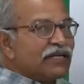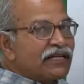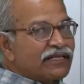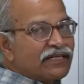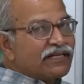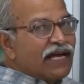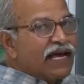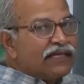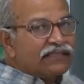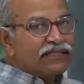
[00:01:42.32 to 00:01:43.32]
direction
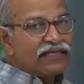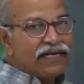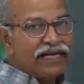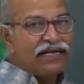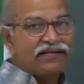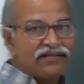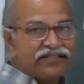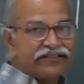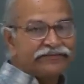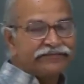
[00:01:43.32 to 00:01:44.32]
as the current,
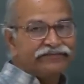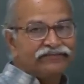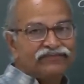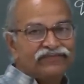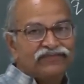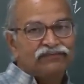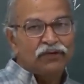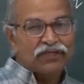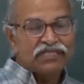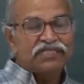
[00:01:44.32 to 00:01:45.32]

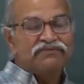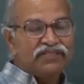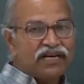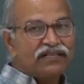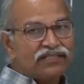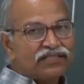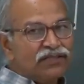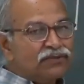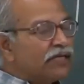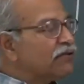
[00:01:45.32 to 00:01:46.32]
positive charge
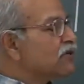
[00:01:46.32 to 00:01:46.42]
you can